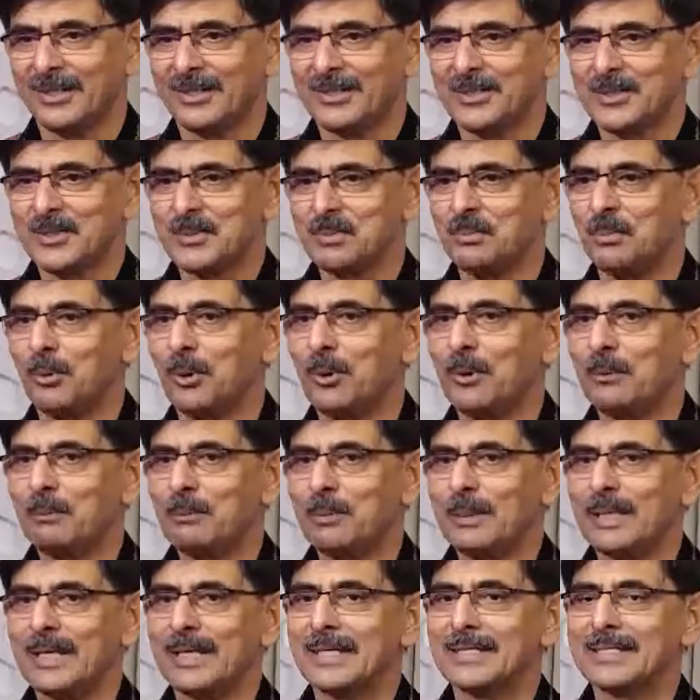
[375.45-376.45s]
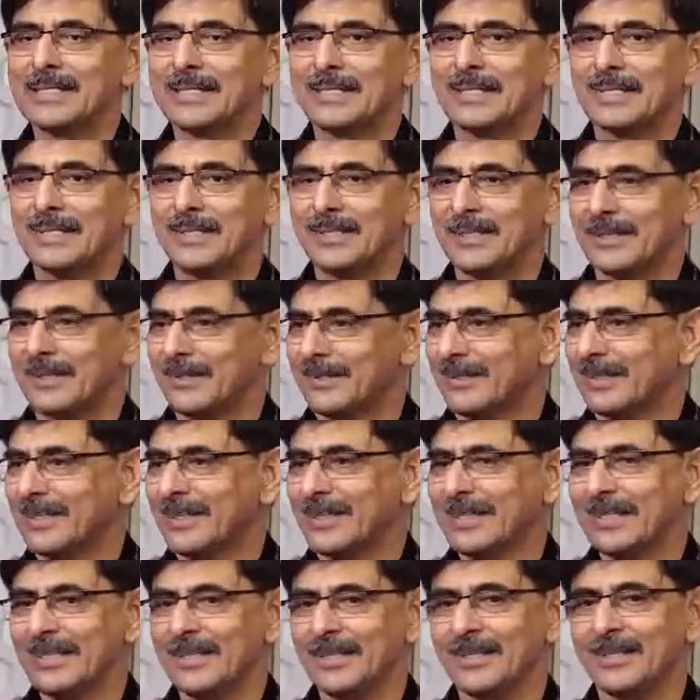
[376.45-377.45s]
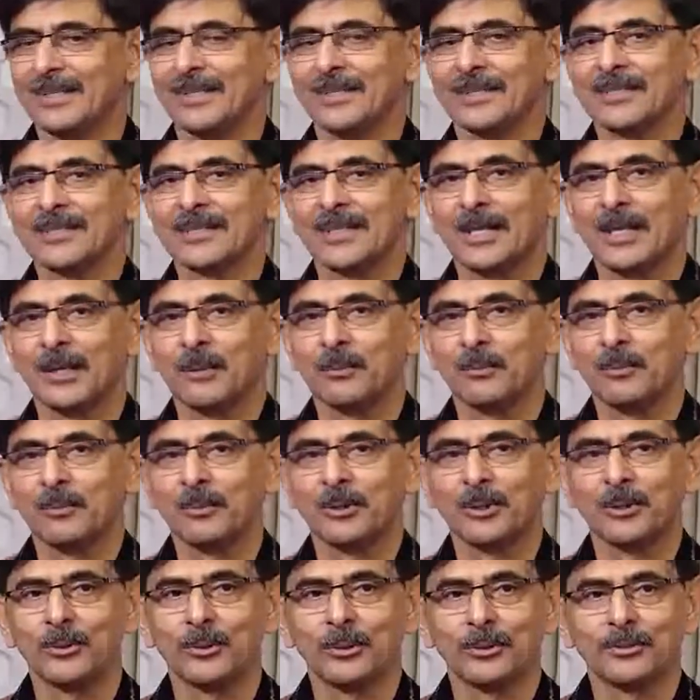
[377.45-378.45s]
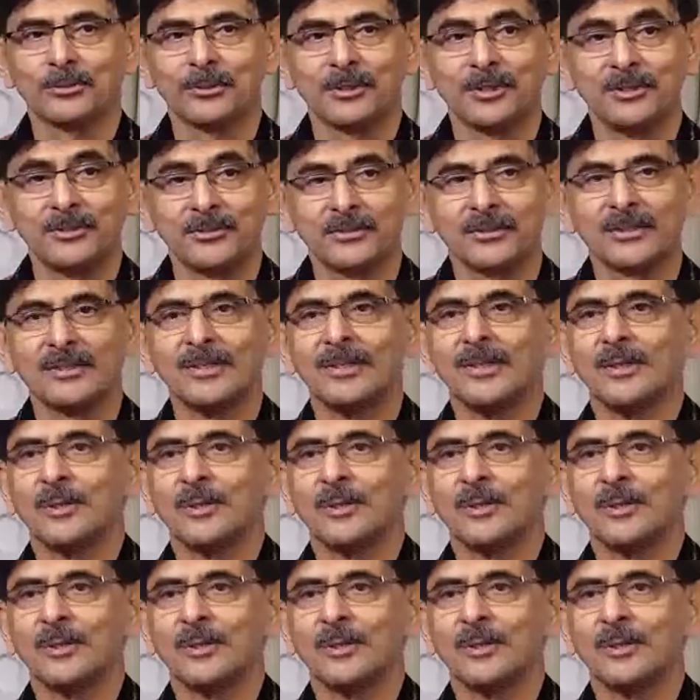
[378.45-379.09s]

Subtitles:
small place really in Assam and Northeast